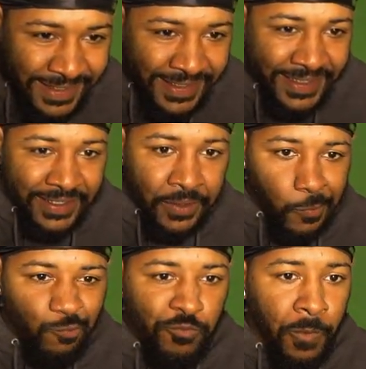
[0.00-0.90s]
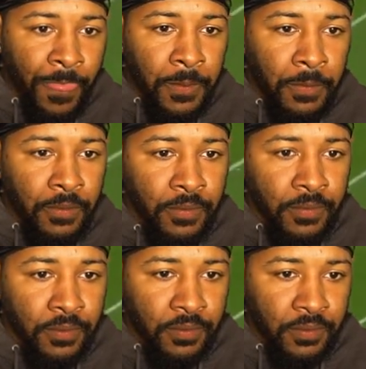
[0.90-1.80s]
Ball away in the tackle for
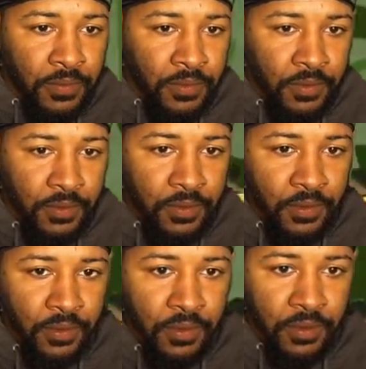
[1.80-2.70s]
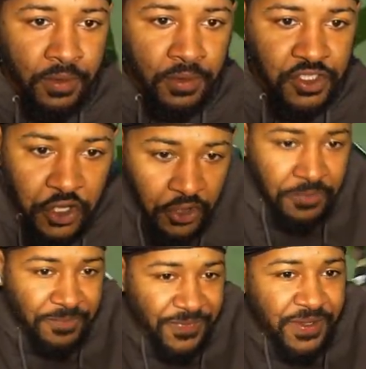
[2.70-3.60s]
Laumape. Opens it up
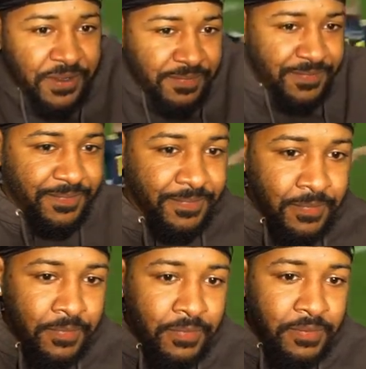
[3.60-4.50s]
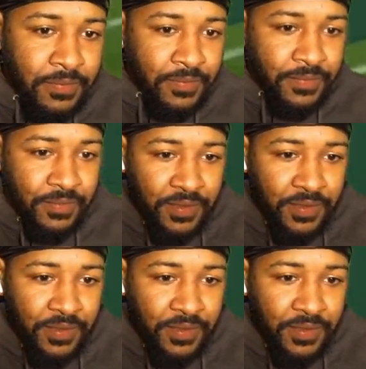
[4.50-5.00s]
with a left foot. Step another left foot.